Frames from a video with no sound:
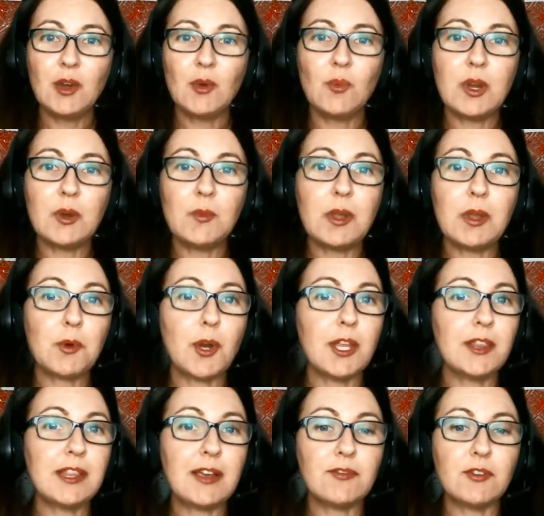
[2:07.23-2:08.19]
When we were
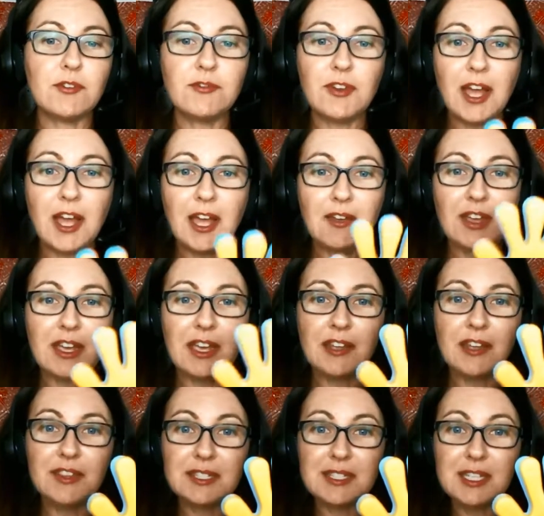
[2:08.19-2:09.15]
on level 5, I
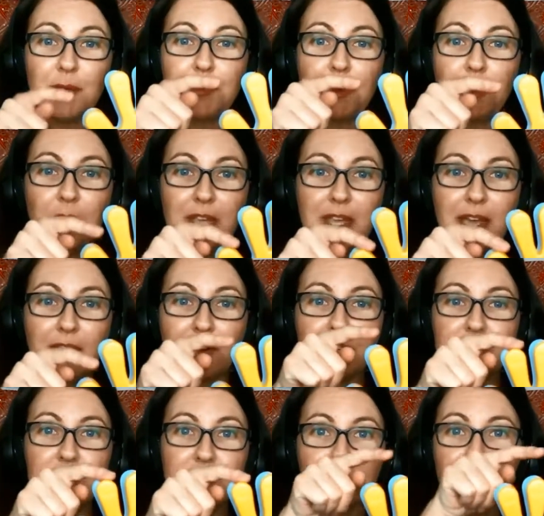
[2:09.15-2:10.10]
held this up and we
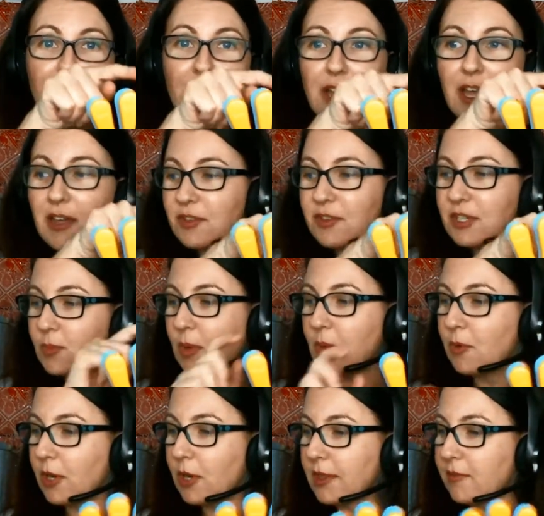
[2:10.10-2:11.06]
counted to 5 because we
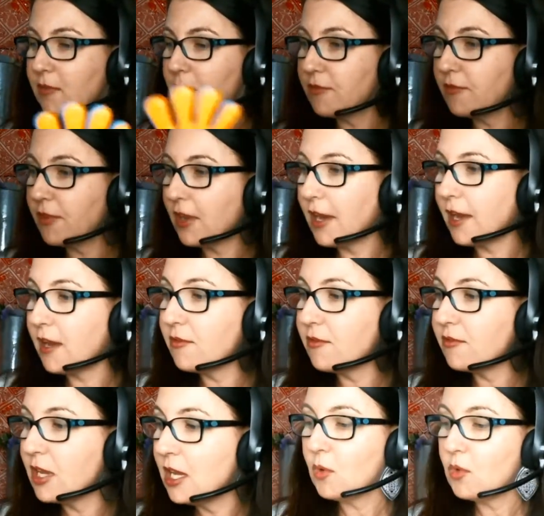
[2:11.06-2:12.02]
were on level 5.
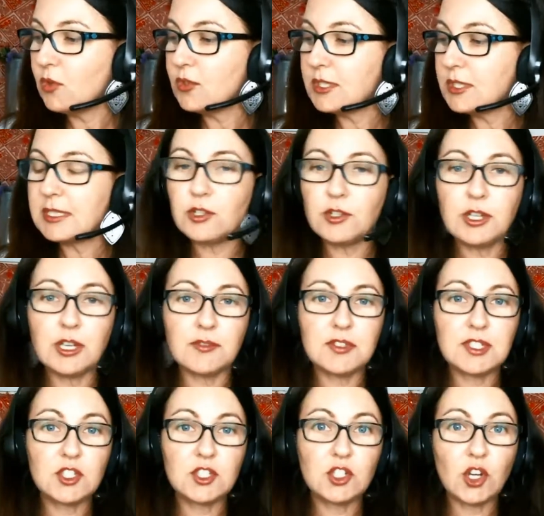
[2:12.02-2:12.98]
You still give
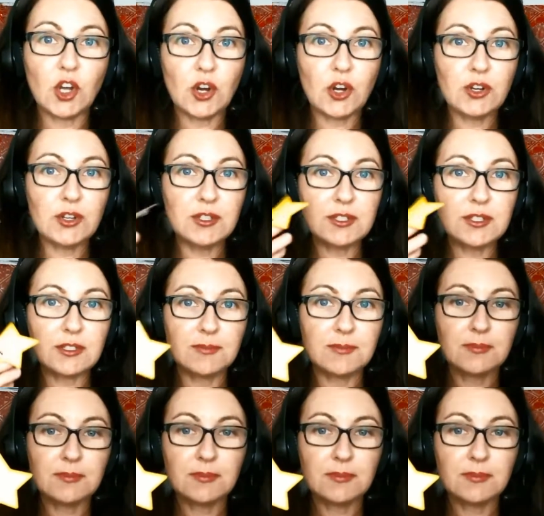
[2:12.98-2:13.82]
stars.